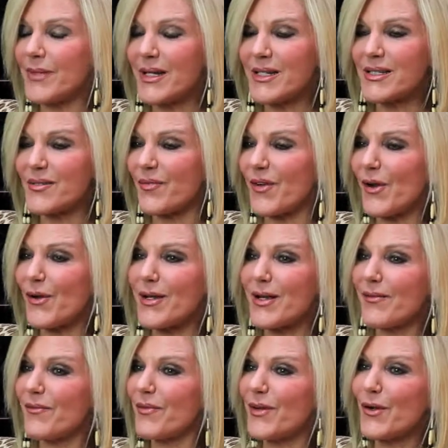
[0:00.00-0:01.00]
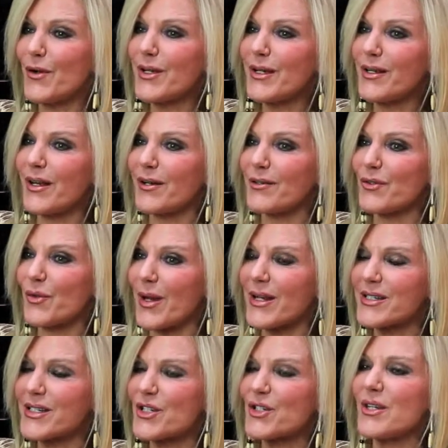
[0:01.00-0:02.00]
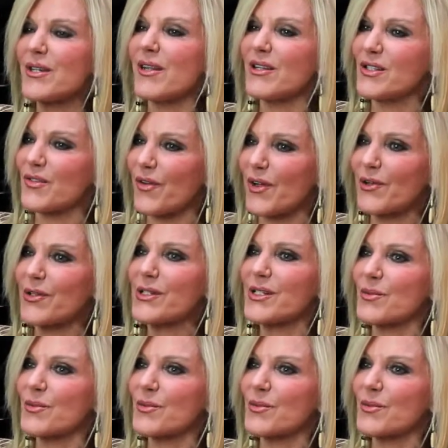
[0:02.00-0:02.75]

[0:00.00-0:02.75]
it's a transition that's very